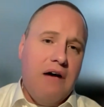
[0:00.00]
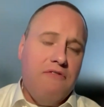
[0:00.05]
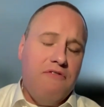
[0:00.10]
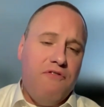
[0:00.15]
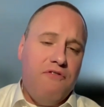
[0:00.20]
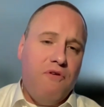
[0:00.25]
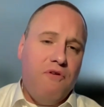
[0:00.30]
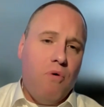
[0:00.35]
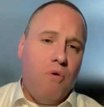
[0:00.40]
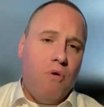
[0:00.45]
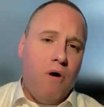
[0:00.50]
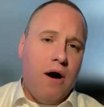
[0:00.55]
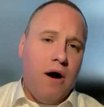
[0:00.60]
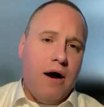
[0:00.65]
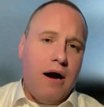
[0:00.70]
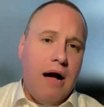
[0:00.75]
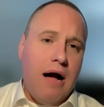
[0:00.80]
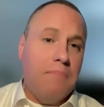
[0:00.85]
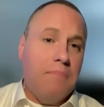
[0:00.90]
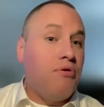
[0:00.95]
for
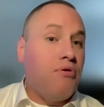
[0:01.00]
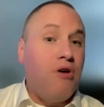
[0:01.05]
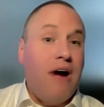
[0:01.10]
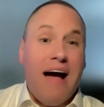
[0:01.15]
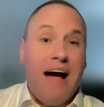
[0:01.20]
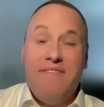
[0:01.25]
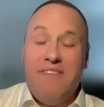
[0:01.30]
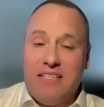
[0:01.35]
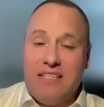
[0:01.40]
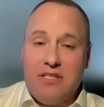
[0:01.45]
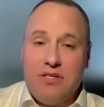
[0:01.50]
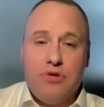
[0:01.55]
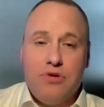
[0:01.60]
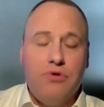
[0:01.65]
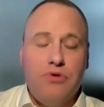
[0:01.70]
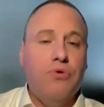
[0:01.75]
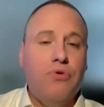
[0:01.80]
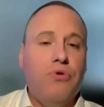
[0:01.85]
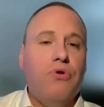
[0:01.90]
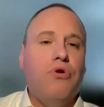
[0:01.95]
a private
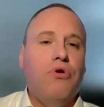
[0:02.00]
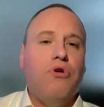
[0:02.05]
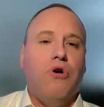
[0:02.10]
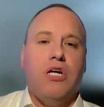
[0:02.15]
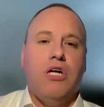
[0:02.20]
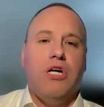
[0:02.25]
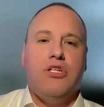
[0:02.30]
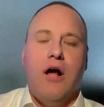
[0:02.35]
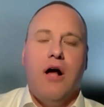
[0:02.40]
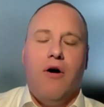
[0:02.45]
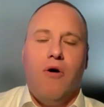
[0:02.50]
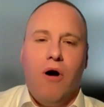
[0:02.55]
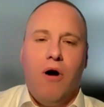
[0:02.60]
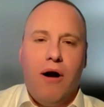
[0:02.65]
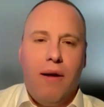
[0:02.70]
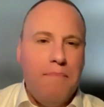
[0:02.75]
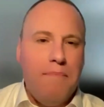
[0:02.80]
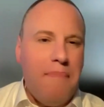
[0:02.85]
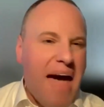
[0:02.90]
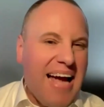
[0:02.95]
school or a
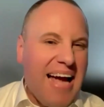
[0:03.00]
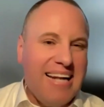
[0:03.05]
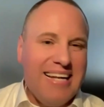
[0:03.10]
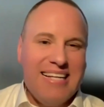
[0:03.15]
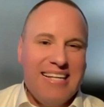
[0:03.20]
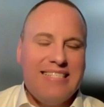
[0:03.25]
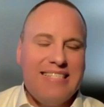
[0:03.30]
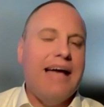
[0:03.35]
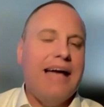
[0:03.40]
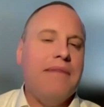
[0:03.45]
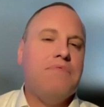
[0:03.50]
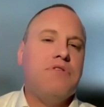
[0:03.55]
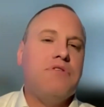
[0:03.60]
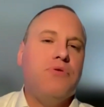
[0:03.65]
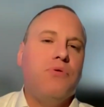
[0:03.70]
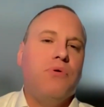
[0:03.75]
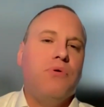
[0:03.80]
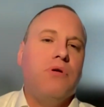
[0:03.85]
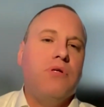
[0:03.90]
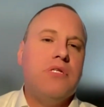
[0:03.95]
magnet type
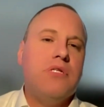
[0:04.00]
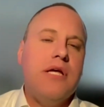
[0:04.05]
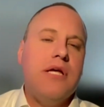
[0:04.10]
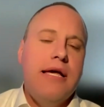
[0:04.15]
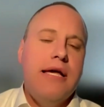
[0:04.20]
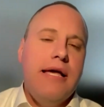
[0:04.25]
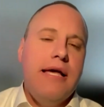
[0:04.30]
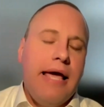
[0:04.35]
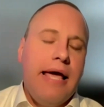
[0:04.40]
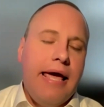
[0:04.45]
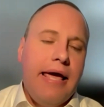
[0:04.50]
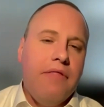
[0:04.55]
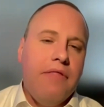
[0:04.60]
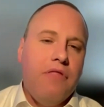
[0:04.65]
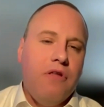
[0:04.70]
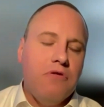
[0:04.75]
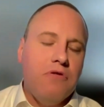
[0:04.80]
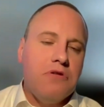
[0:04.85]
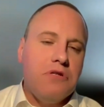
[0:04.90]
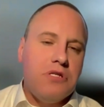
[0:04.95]
schools in
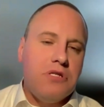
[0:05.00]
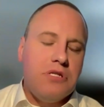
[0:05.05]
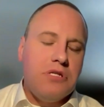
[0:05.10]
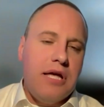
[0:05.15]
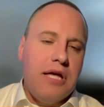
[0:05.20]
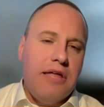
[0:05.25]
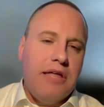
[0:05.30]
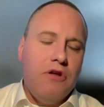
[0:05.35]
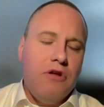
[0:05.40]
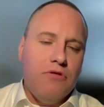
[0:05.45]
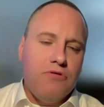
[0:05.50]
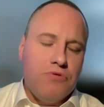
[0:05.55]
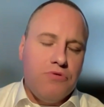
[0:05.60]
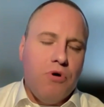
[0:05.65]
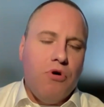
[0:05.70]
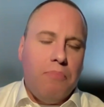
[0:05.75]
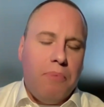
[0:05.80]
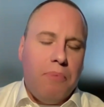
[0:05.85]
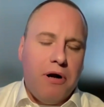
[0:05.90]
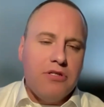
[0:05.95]
those
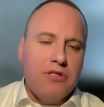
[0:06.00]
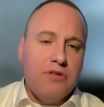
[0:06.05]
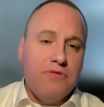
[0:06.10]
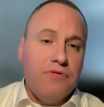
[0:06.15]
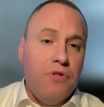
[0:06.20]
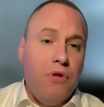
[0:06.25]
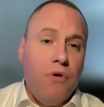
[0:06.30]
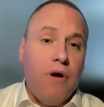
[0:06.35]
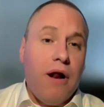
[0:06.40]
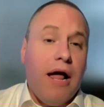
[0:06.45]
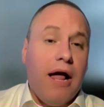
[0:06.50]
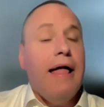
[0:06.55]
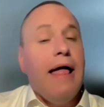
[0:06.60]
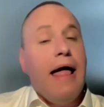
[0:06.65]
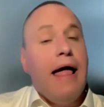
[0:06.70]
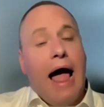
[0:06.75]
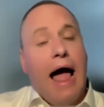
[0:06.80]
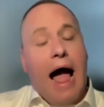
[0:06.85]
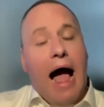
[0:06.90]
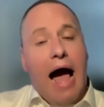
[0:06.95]
rural parts of Florida.
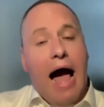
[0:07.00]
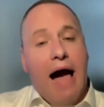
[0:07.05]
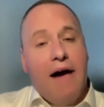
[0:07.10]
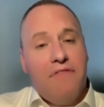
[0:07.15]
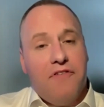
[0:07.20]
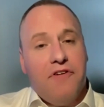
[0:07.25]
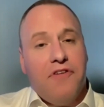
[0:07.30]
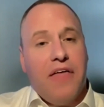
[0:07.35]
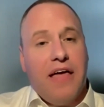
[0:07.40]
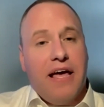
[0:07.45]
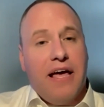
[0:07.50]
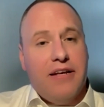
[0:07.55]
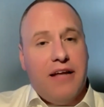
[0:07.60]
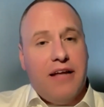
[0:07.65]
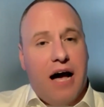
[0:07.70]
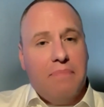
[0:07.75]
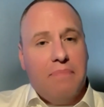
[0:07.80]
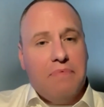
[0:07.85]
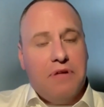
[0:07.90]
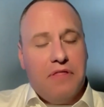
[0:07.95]
After they
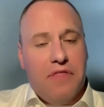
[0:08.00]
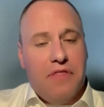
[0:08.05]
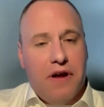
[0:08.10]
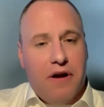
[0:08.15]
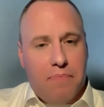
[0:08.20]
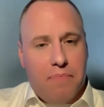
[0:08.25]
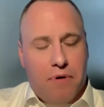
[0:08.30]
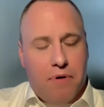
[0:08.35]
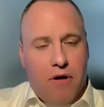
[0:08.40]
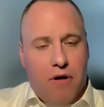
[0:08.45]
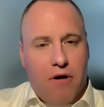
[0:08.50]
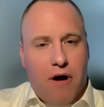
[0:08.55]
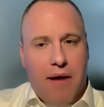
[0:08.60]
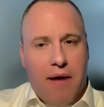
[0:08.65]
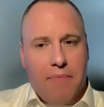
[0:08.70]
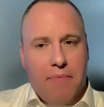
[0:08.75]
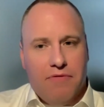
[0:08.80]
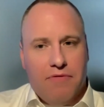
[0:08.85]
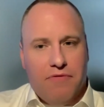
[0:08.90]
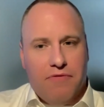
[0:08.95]
adopted their program
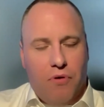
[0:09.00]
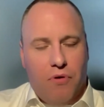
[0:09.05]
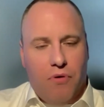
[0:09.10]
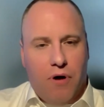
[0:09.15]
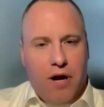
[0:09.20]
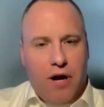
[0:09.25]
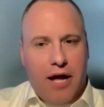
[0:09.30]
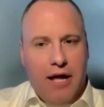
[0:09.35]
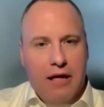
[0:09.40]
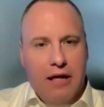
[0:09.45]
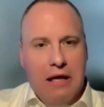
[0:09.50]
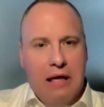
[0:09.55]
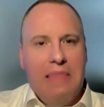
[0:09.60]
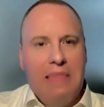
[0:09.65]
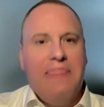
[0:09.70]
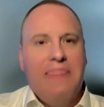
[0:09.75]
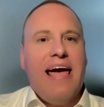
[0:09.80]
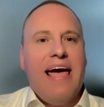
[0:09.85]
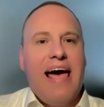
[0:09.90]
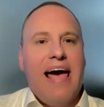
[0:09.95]
in Florida,
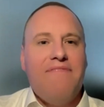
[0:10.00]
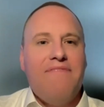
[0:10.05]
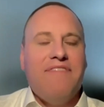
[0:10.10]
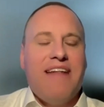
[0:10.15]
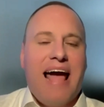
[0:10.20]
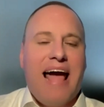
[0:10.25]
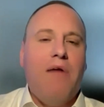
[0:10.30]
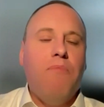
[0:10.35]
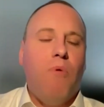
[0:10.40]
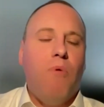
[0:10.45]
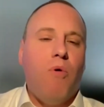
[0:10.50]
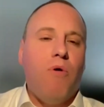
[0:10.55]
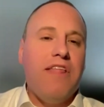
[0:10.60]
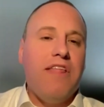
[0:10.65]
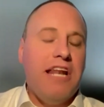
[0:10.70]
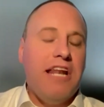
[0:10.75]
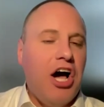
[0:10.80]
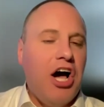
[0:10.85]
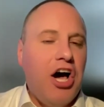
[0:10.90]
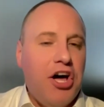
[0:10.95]
they have now more than
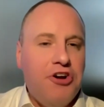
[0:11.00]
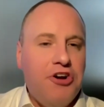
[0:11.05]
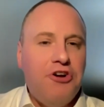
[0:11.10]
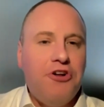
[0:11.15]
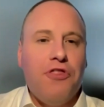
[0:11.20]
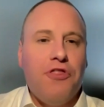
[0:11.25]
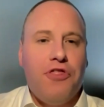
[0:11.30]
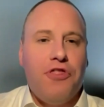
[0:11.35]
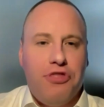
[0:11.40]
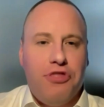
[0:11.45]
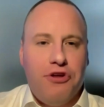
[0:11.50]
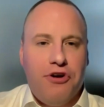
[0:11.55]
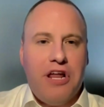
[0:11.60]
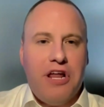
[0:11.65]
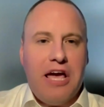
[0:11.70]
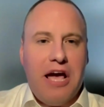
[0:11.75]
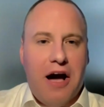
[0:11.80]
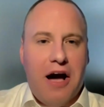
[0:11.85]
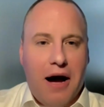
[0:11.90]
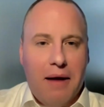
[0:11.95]

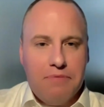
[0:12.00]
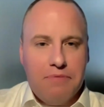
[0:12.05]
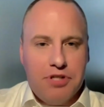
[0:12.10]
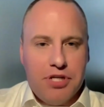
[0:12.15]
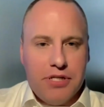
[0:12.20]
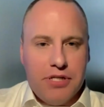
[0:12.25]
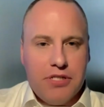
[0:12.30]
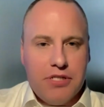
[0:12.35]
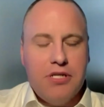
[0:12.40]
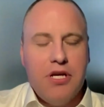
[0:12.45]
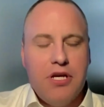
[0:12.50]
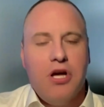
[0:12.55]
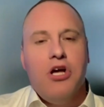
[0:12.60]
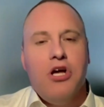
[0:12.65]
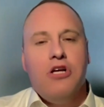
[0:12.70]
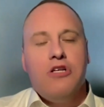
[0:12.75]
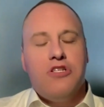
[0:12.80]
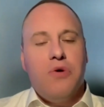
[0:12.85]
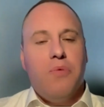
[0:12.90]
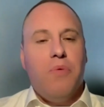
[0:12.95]
130 options.
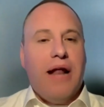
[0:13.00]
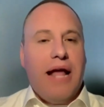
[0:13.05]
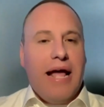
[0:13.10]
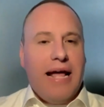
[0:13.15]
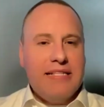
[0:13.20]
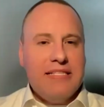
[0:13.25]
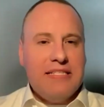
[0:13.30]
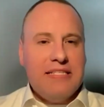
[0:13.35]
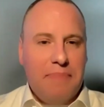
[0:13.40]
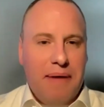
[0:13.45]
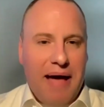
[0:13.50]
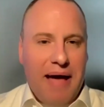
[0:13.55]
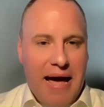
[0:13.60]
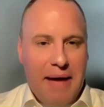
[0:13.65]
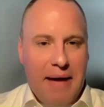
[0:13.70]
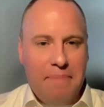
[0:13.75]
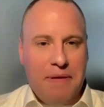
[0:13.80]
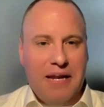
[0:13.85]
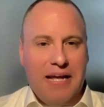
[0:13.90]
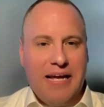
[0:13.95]
So what ends up
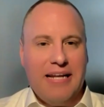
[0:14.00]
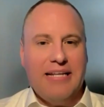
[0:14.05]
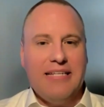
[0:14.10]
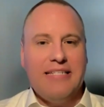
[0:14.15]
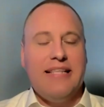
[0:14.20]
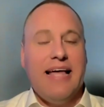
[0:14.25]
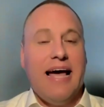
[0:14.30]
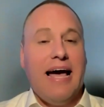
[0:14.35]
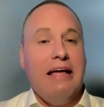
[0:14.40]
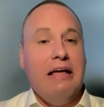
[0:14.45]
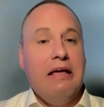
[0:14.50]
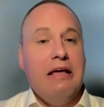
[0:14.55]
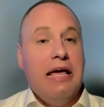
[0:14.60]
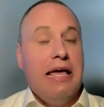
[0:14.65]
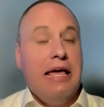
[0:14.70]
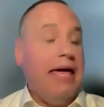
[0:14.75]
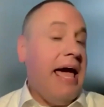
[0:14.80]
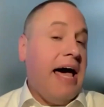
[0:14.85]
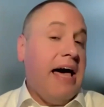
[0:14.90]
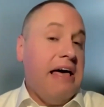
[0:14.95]
happening is that,
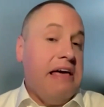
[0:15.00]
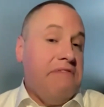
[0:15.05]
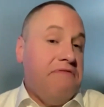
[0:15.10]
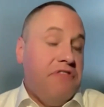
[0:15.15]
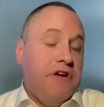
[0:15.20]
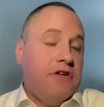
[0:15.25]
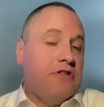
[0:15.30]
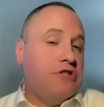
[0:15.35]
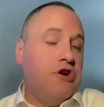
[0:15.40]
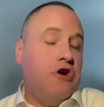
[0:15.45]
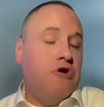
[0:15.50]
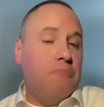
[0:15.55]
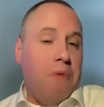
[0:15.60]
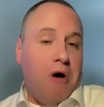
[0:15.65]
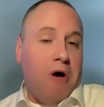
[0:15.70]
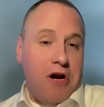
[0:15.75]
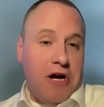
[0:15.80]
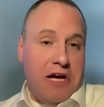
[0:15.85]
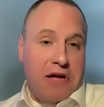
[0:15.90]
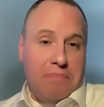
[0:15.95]
yeah, if there's no
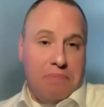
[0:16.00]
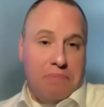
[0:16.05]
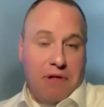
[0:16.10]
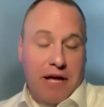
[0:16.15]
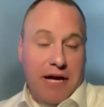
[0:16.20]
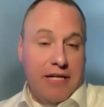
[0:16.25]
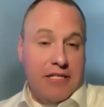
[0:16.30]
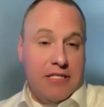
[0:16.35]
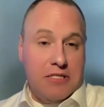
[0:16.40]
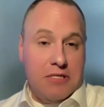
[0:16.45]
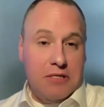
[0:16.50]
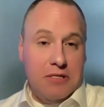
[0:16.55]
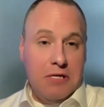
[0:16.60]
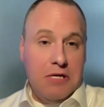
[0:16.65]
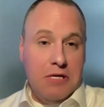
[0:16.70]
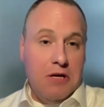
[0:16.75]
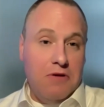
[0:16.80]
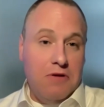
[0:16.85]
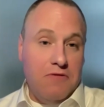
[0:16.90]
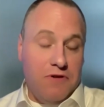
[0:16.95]
marketplace
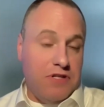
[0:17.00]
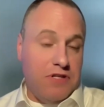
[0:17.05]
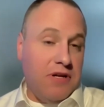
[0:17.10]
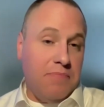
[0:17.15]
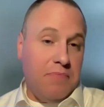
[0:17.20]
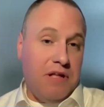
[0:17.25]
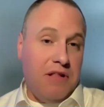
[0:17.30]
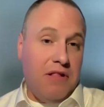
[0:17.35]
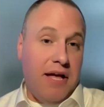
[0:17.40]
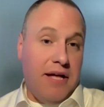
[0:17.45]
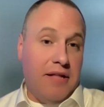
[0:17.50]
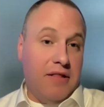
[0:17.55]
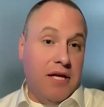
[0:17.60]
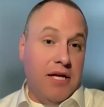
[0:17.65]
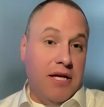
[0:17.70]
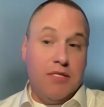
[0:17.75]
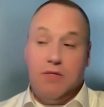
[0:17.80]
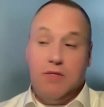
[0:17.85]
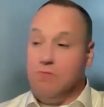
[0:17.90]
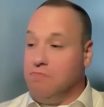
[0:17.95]
for something like
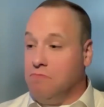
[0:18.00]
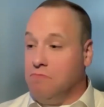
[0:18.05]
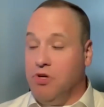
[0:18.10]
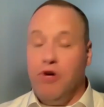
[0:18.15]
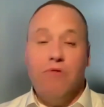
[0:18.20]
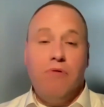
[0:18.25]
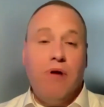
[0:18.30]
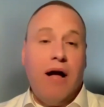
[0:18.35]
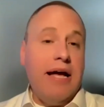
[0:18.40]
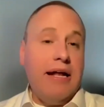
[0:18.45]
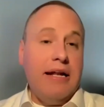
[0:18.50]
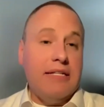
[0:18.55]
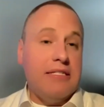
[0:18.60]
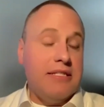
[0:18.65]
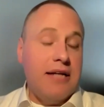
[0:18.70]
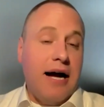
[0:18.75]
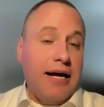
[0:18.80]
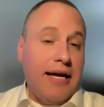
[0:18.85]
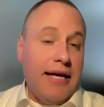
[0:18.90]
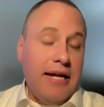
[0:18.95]
this, you're right, it's
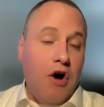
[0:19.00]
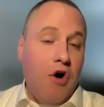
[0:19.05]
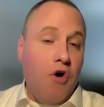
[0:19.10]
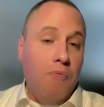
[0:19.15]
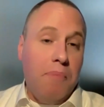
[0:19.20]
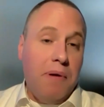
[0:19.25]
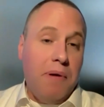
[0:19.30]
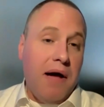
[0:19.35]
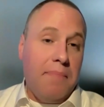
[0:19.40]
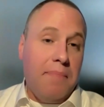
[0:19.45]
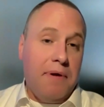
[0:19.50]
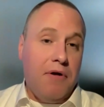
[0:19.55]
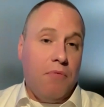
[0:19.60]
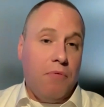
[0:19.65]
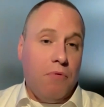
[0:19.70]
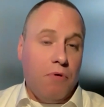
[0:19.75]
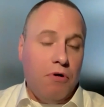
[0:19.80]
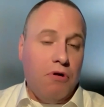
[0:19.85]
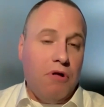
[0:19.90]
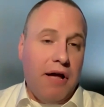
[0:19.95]
not going to open up in a
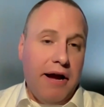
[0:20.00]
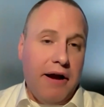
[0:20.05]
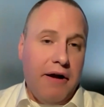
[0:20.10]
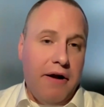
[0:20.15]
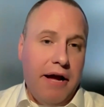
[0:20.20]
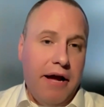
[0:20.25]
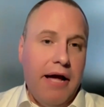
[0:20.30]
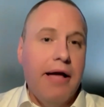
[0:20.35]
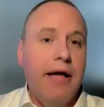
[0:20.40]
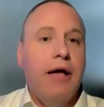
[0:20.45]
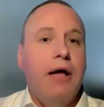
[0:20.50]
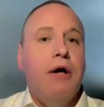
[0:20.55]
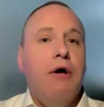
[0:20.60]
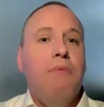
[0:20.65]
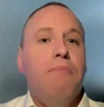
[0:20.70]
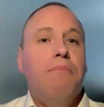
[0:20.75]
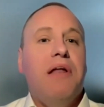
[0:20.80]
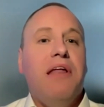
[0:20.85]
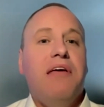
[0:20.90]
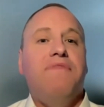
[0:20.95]
rural area.
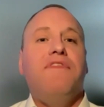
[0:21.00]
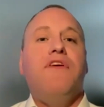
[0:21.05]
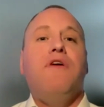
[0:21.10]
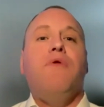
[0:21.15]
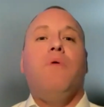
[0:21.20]
But if you